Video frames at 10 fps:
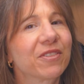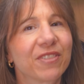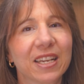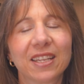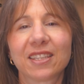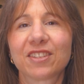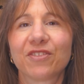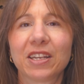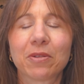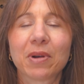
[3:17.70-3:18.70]
are finding this
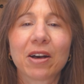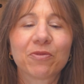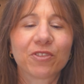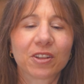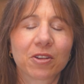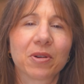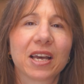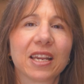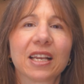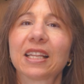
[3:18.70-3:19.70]
video helpful, go
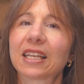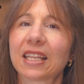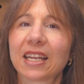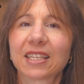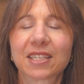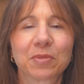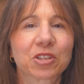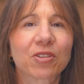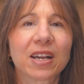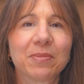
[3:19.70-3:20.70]
ahead and click like and
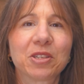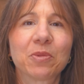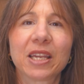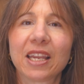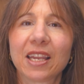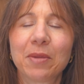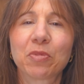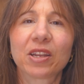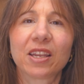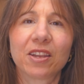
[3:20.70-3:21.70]
subscribe so we can keep
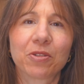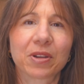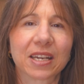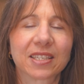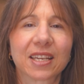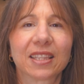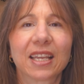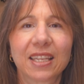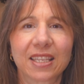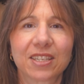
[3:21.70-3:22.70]
bringing you content
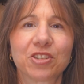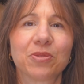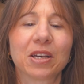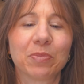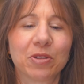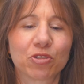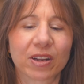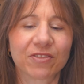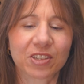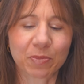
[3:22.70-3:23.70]
like this to help you
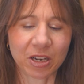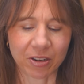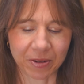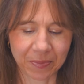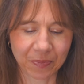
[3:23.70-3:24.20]
travel smarter.